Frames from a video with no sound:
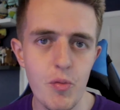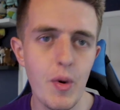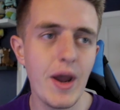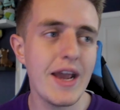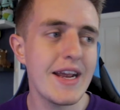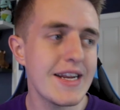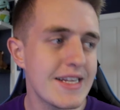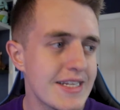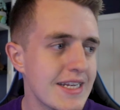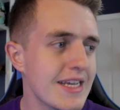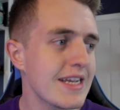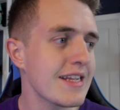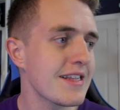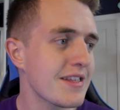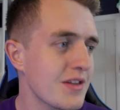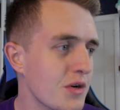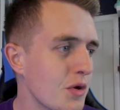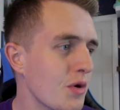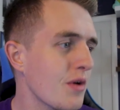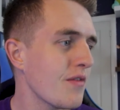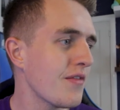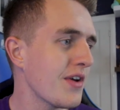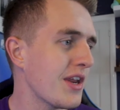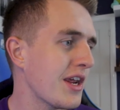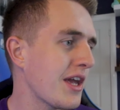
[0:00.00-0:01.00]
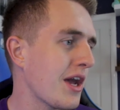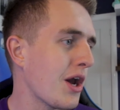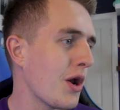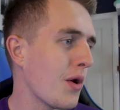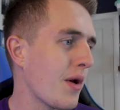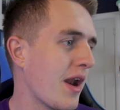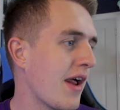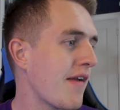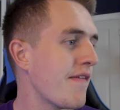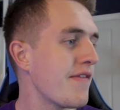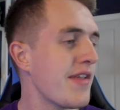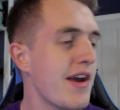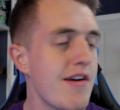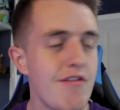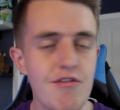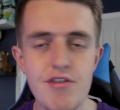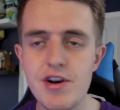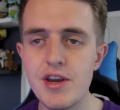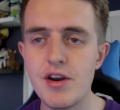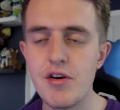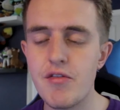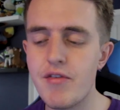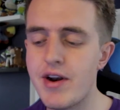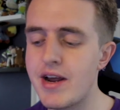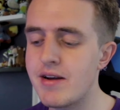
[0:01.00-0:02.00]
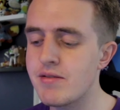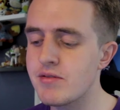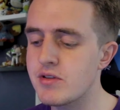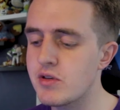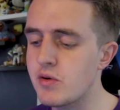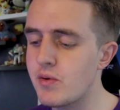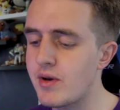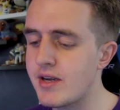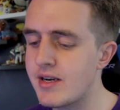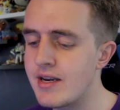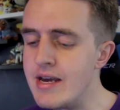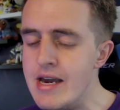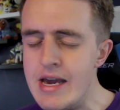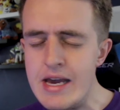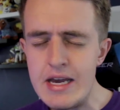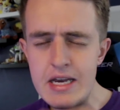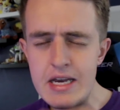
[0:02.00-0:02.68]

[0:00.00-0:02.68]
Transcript: waiting to do a video, and I've never really got around to it.